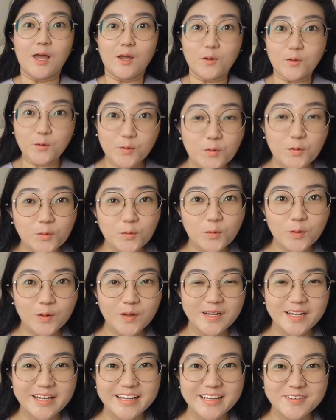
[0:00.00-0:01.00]
Phew!
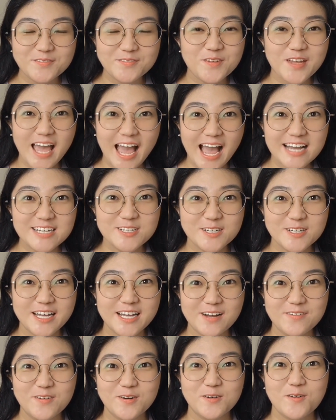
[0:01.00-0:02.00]
We actually
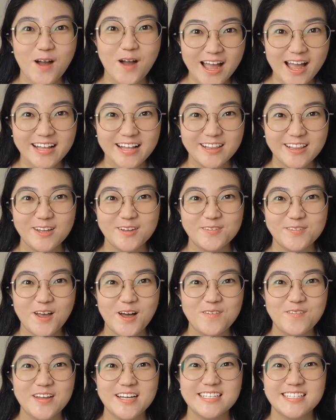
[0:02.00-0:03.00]
covered quite a lot of
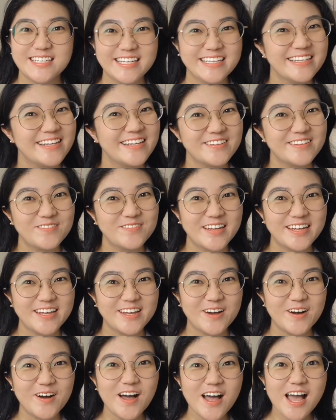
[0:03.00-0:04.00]
topics in this
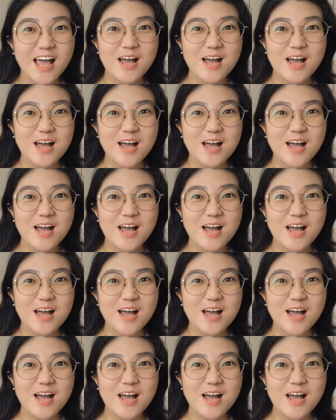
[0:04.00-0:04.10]
video,